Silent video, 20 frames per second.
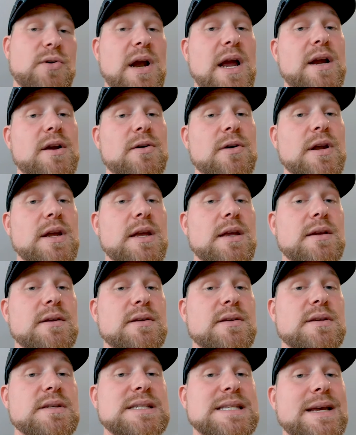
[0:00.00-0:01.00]
Gregory
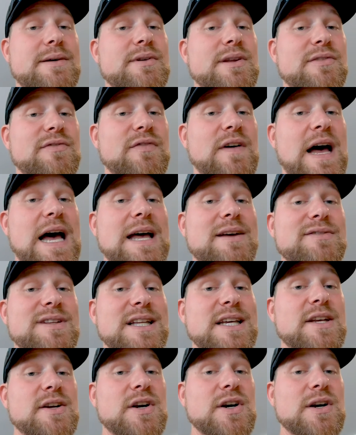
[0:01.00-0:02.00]
75
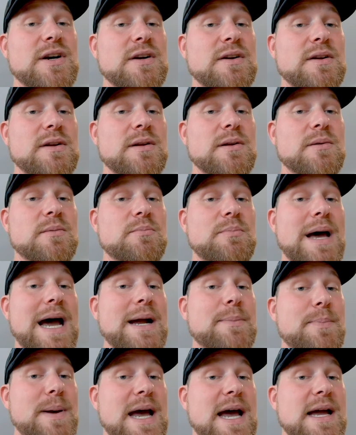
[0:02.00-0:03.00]
liter
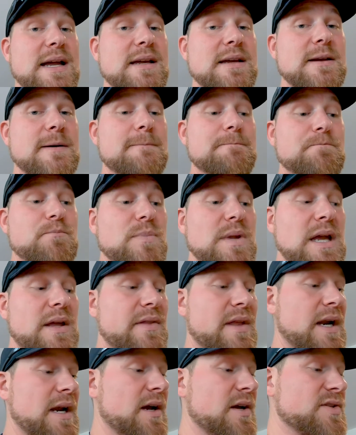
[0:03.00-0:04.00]
backpack,
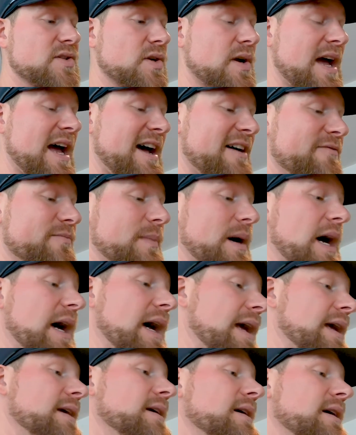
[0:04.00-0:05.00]
and then I also have
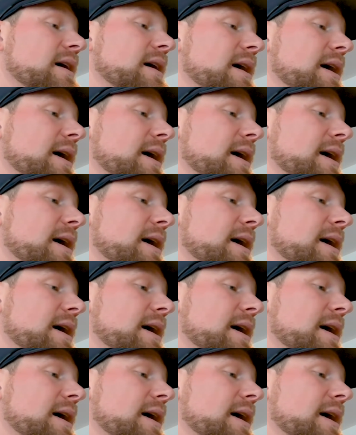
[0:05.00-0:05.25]
my